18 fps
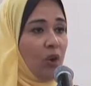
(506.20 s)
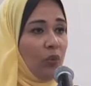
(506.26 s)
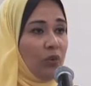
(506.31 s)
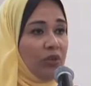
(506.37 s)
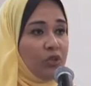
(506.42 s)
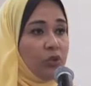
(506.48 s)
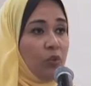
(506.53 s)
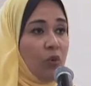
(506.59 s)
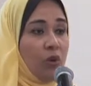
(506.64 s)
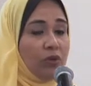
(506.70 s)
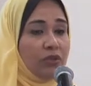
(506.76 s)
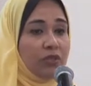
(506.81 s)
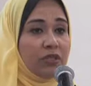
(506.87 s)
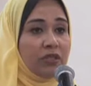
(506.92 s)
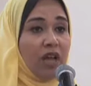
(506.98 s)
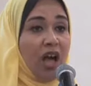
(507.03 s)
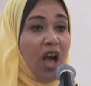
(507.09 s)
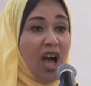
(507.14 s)
which
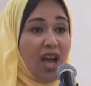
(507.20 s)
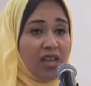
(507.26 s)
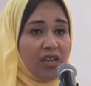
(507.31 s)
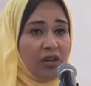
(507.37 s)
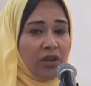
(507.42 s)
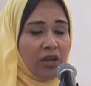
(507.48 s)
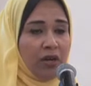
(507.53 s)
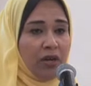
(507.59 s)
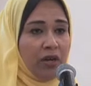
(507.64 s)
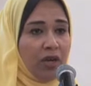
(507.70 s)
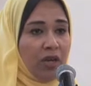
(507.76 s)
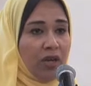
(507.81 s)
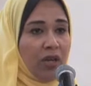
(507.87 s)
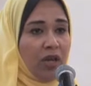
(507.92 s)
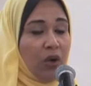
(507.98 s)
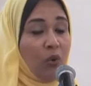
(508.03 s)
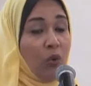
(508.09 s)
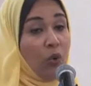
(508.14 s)
was higher
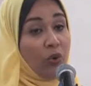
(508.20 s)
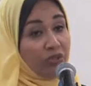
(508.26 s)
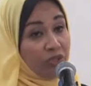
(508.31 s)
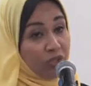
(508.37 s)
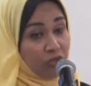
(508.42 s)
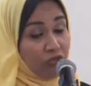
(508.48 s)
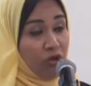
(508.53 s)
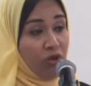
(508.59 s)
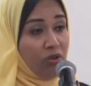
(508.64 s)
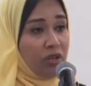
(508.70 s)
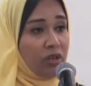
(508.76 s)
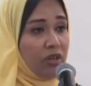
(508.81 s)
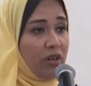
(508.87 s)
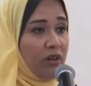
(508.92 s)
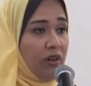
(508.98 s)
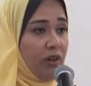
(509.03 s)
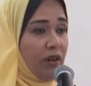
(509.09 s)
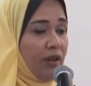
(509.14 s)
or
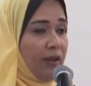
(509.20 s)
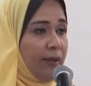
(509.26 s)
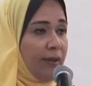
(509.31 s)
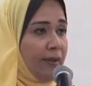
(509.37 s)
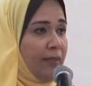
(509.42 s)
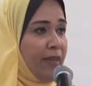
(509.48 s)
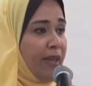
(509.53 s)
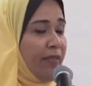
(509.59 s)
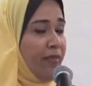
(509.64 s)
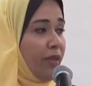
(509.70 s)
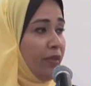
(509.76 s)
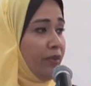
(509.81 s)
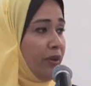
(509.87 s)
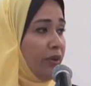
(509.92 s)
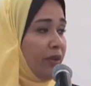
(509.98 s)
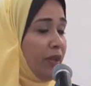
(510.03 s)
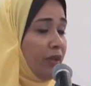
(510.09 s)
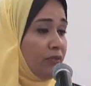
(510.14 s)
stronger than the
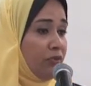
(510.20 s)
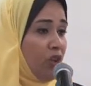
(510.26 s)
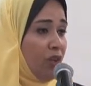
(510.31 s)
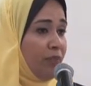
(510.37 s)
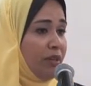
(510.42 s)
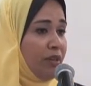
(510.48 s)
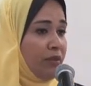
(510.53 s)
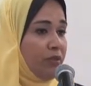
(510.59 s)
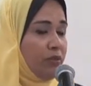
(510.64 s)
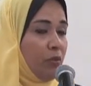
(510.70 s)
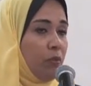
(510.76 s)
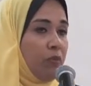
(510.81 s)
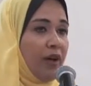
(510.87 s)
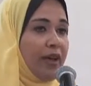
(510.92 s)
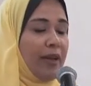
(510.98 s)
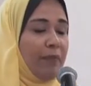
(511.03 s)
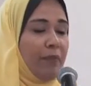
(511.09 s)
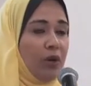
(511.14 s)
non-dominant
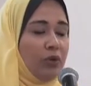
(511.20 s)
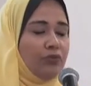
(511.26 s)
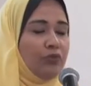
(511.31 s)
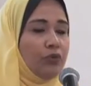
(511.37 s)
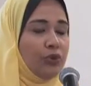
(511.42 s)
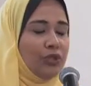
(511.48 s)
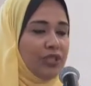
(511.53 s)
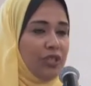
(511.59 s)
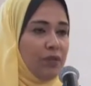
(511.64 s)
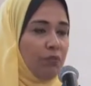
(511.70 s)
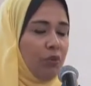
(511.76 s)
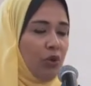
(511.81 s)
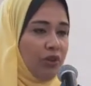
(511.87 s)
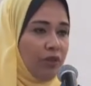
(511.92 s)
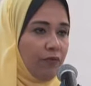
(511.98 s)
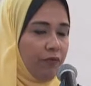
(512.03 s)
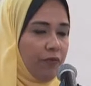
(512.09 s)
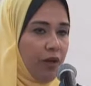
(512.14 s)
by about
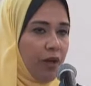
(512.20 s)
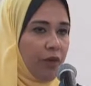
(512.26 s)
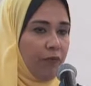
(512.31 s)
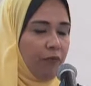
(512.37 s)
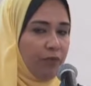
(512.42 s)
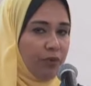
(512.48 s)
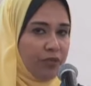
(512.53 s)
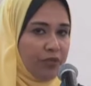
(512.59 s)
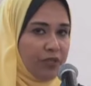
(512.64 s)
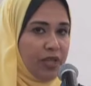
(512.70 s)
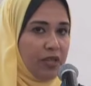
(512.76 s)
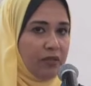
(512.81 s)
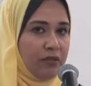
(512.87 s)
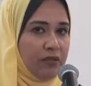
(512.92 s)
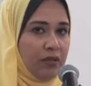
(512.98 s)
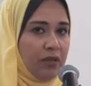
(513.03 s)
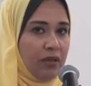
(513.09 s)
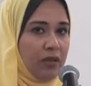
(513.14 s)

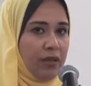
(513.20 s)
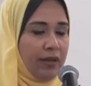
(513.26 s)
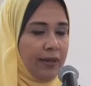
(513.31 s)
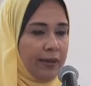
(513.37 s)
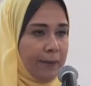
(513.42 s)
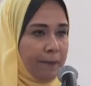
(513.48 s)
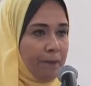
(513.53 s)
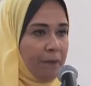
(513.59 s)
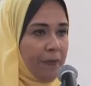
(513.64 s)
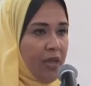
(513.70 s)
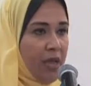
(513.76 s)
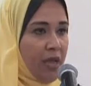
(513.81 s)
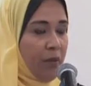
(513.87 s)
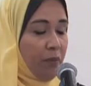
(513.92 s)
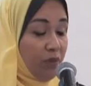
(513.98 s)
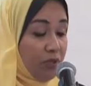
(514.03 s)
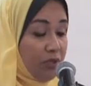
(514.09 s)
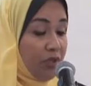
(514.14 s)
14.5%
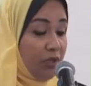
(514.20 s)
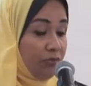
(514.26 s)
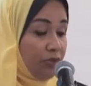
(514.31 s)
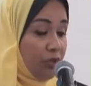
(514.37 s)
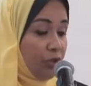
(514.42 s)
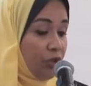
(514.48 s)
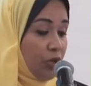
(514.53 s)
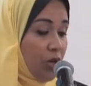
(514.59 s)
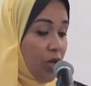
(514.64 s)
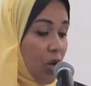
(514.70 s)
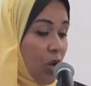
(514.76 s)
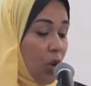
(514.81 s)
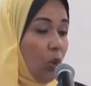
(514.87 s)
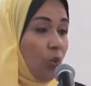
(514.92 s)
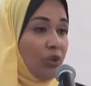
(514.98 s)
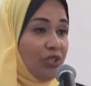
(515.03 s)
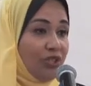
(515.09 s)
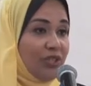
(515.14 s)
percentage,
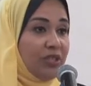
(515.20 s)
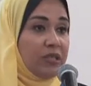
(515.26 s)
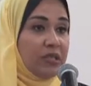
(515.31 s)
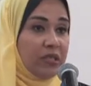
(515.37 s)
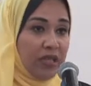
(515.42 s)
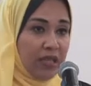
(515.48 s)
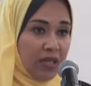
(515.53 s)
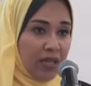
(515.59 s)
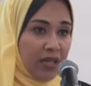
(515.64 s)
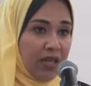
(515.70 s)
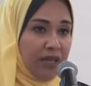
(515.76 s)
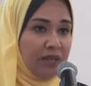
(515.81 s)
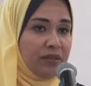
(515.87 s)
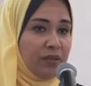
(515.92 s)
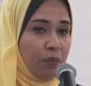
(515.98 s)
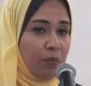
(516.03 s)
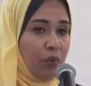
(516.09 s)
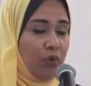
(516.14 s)
which is in
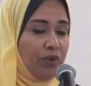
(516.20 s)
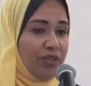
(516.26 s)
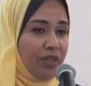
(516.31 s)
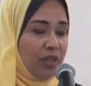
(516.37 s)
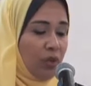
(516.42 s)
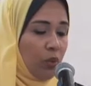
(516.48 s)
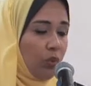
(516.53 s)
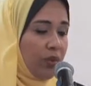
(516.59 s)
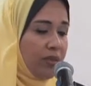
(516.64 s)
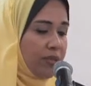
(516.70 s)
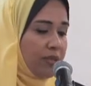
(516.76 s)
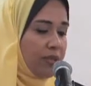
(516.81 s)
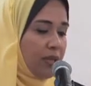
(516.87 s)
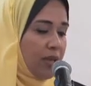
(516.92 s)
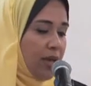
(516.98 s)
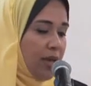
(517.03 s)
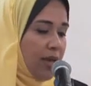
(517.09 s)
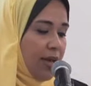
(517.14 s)
supporting with
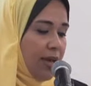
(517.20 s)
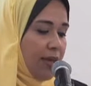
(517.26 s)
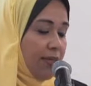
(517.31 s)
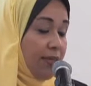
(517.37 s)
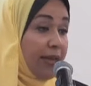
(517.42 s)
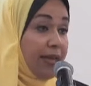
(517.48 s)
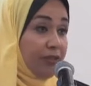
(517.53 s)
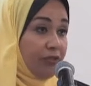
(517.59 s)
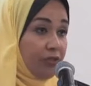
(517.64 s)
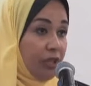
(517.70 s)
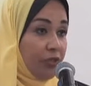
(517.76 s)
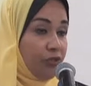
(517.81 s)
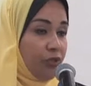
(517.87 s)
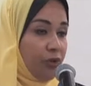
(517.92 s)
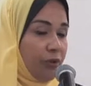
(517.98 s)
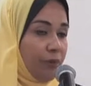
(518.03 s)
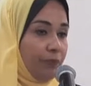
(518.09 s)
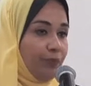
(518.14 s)
the
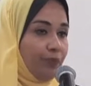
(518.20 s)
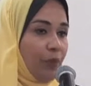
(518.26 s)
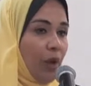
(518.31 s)
literature.